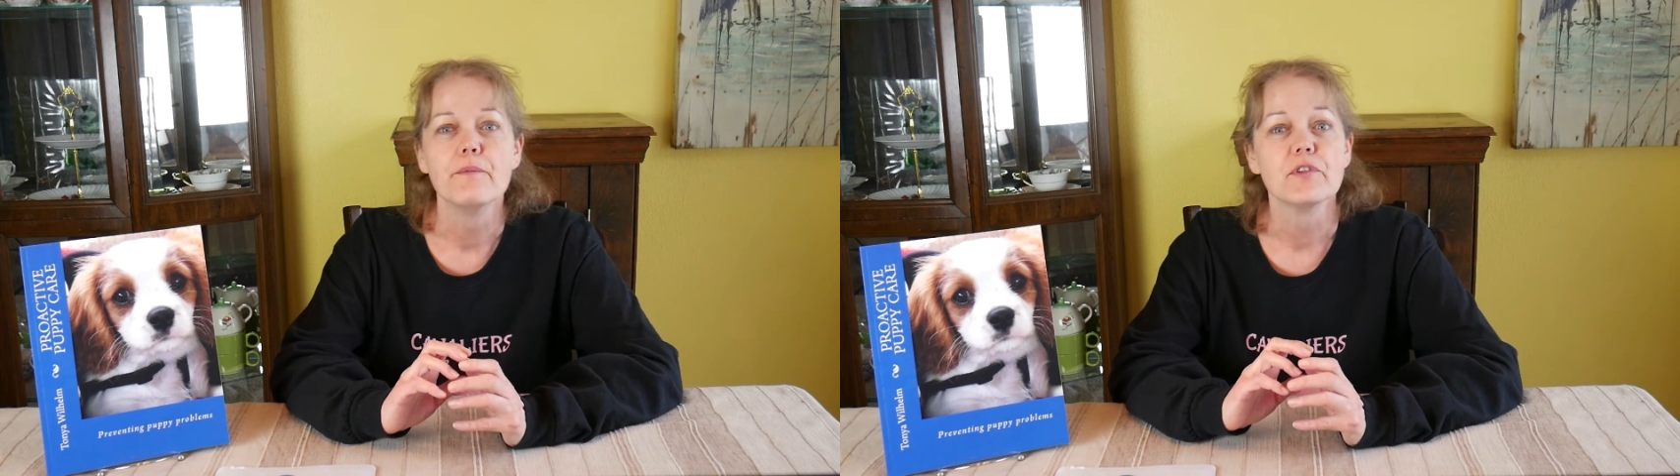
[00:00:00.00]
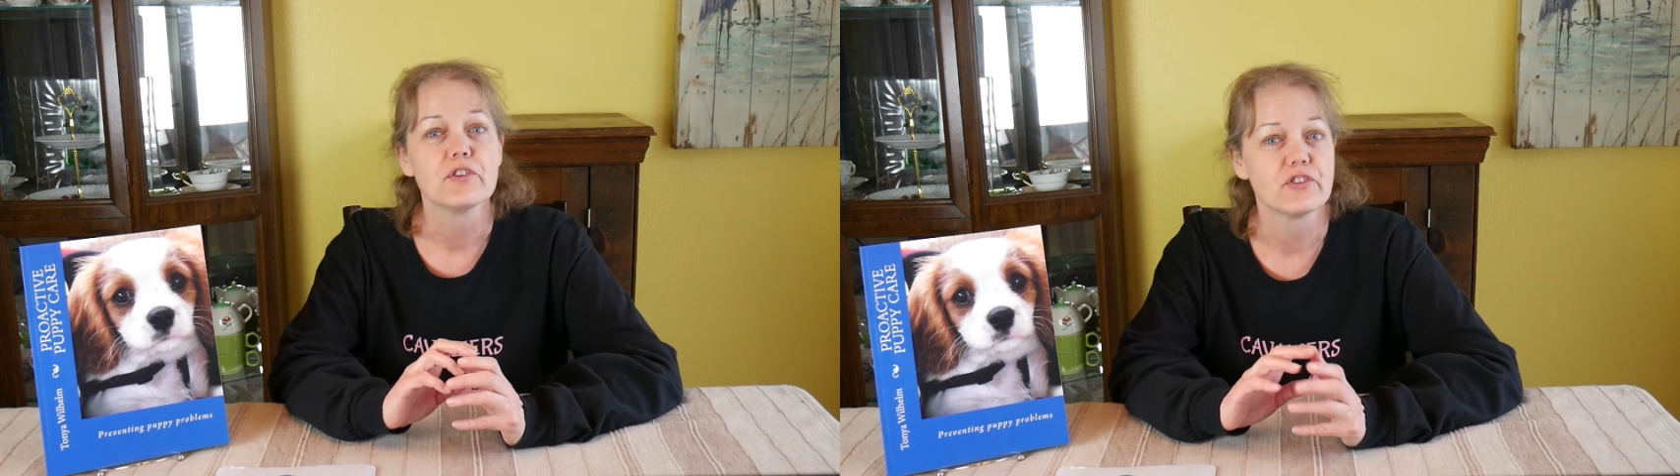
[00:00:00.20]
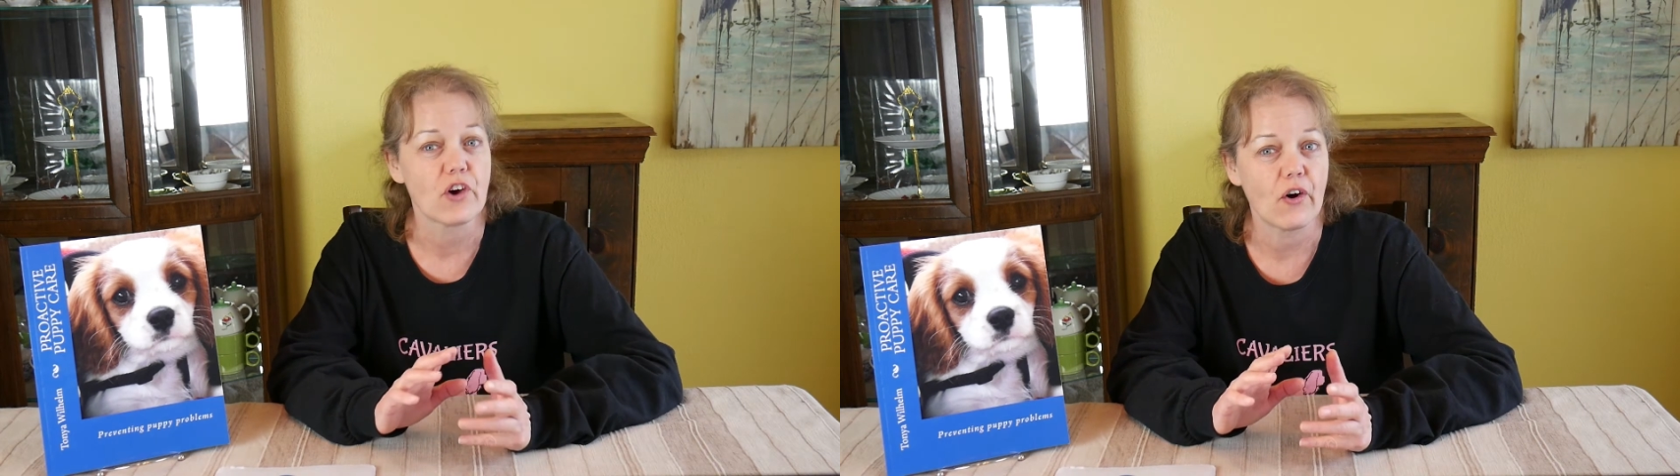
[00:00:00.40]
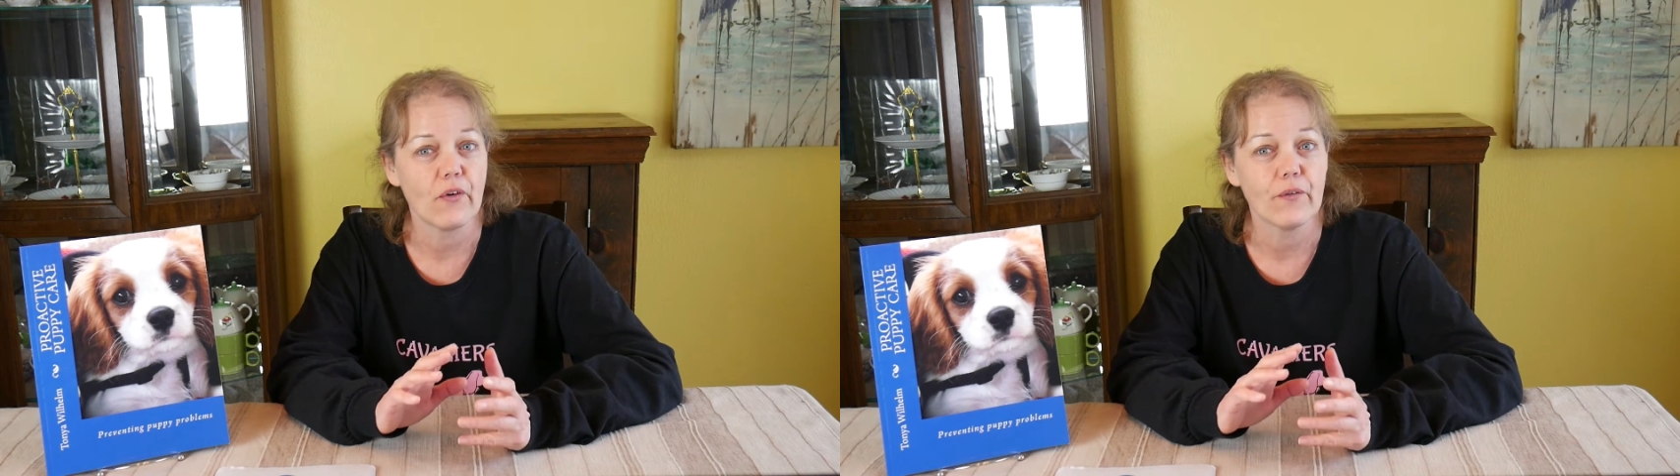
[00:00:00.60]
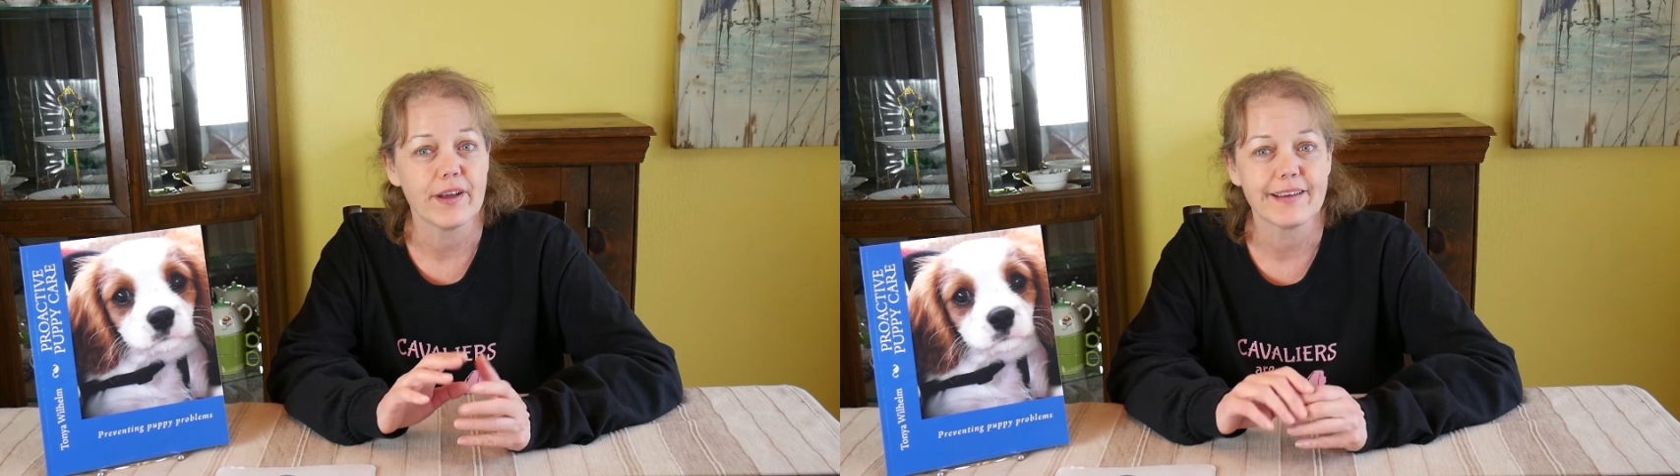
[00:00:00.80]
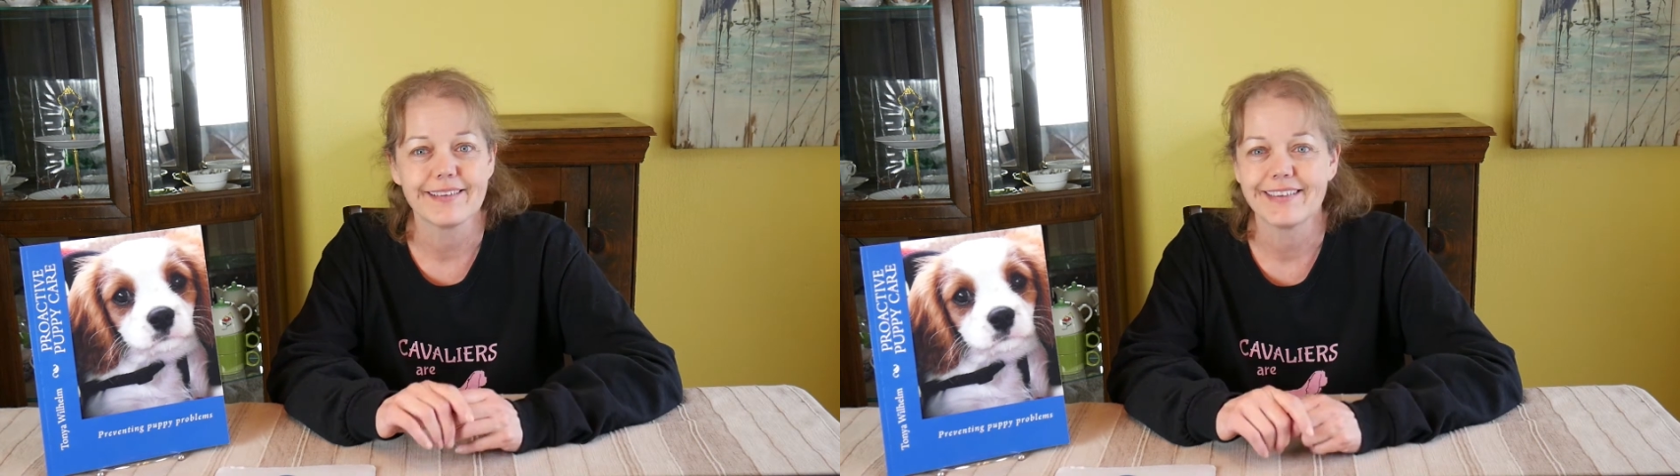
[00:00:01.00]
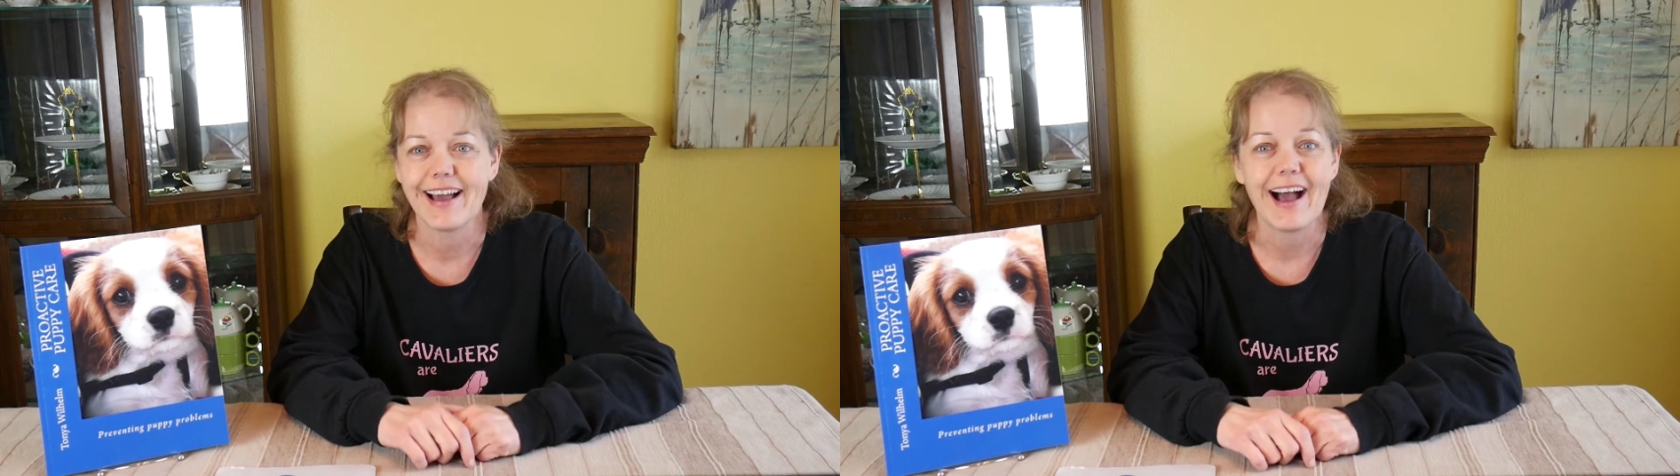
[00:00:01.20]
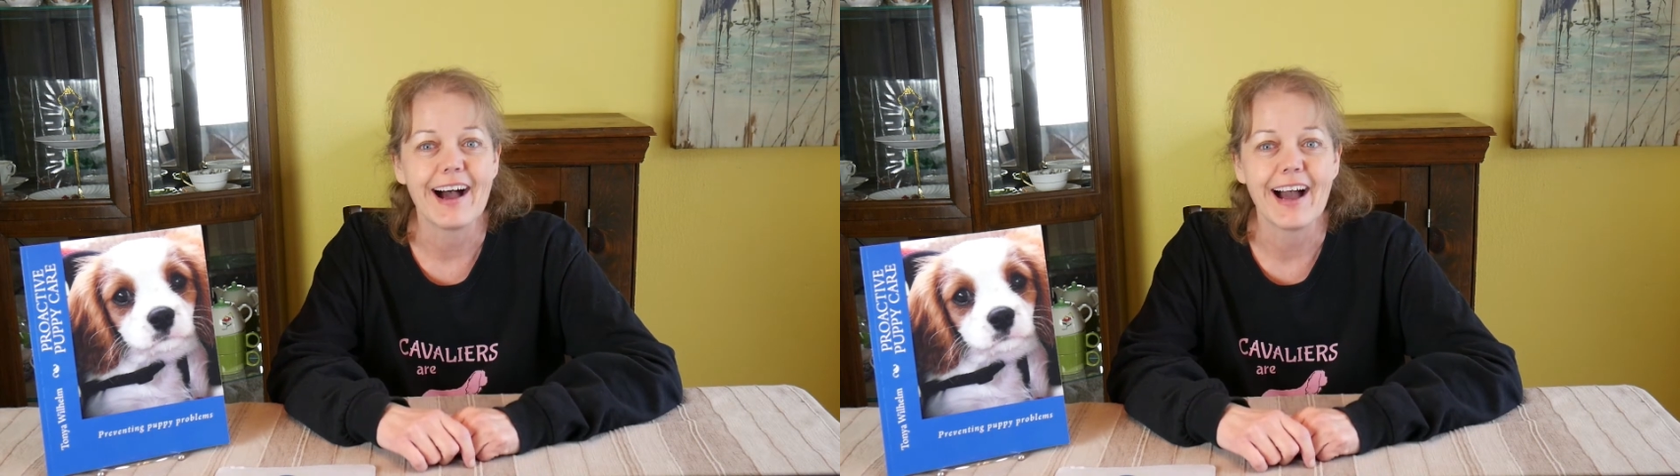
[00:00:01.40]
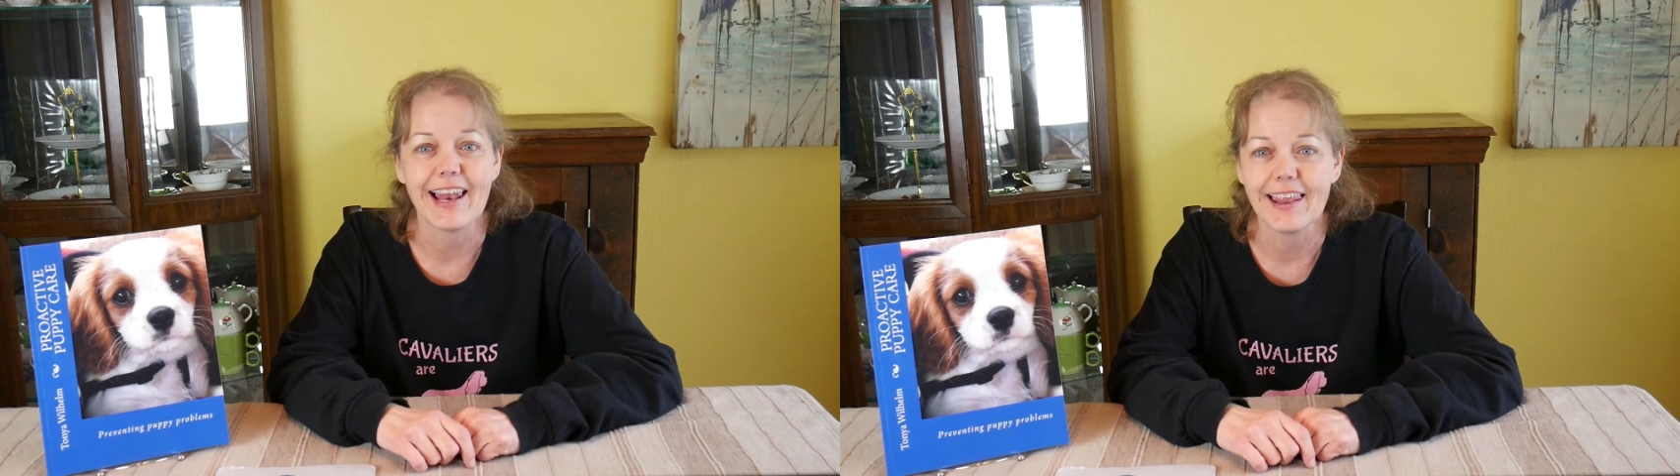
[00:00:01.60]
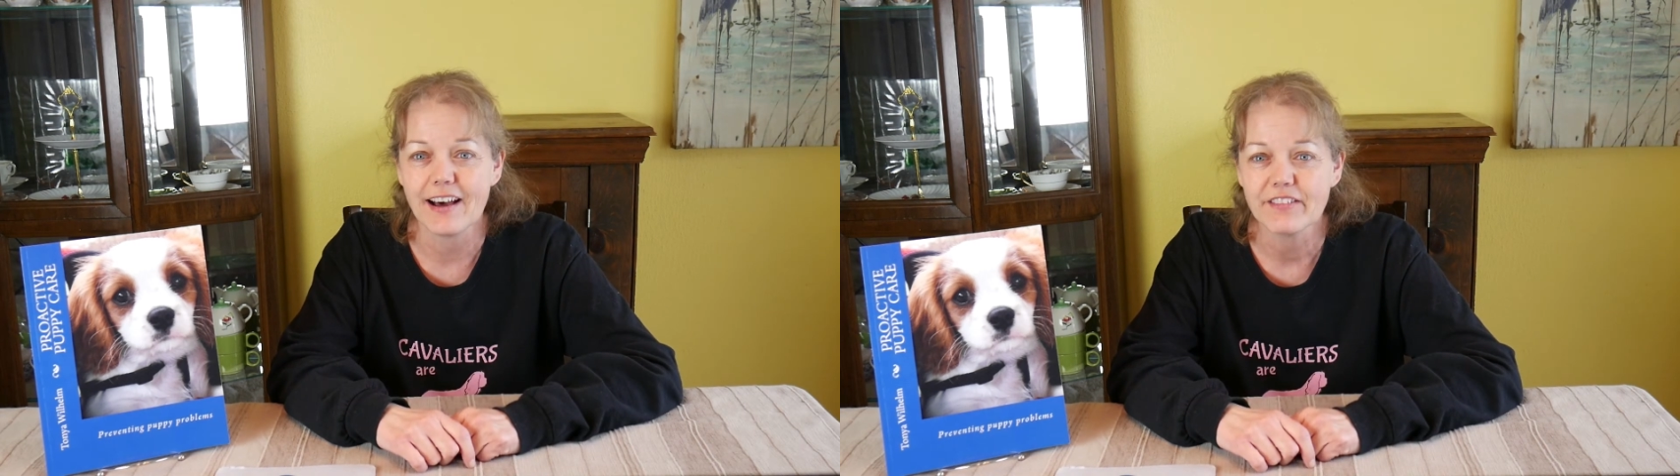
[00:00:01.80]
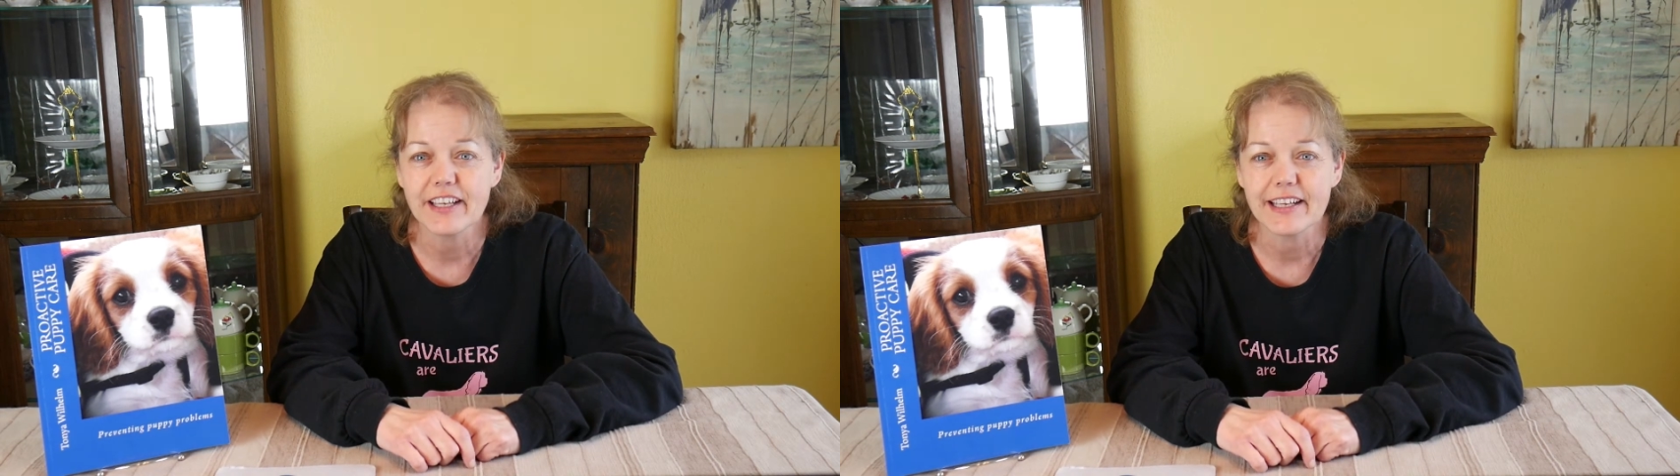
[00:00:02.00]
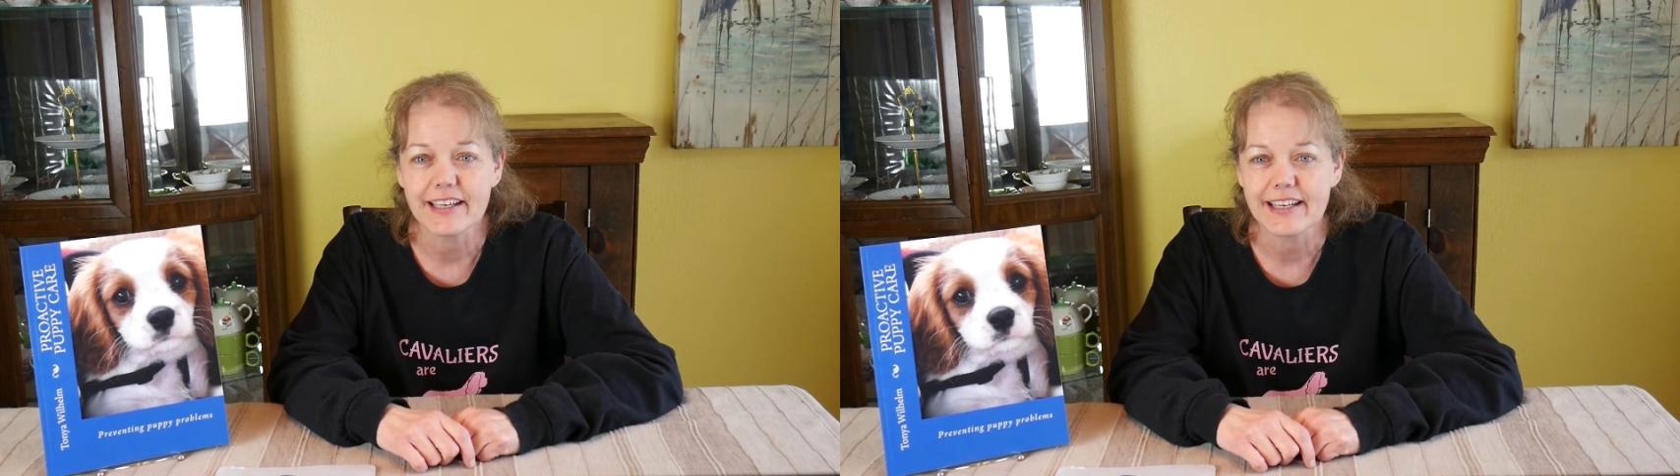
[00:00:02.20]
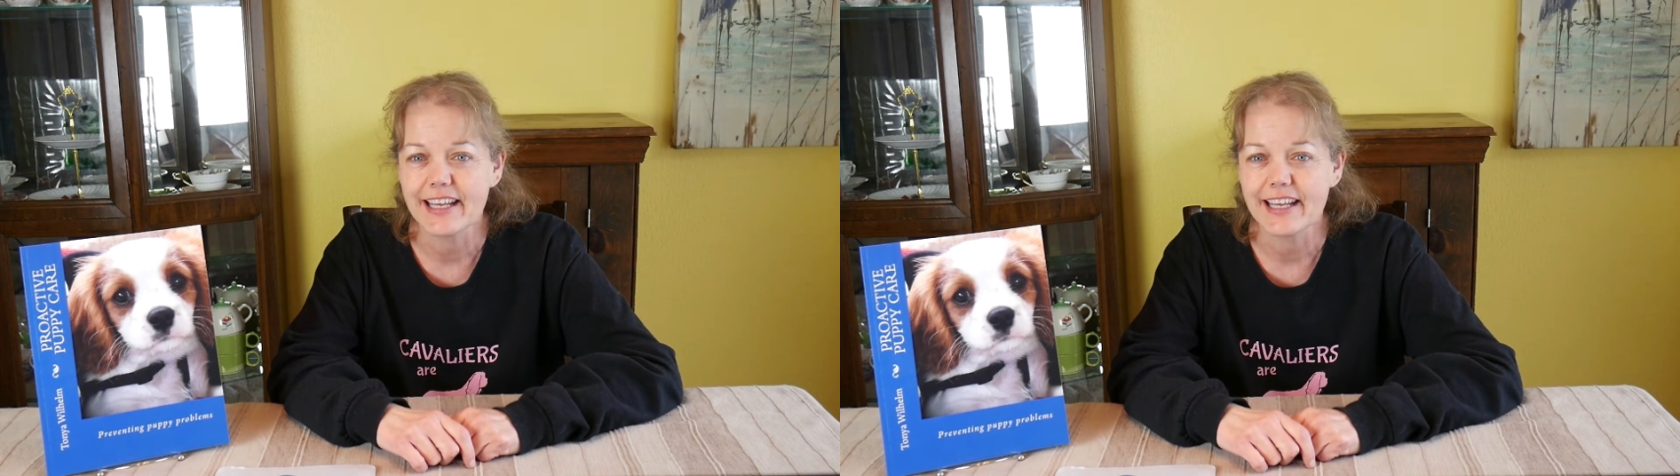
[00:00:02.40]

So, I love it.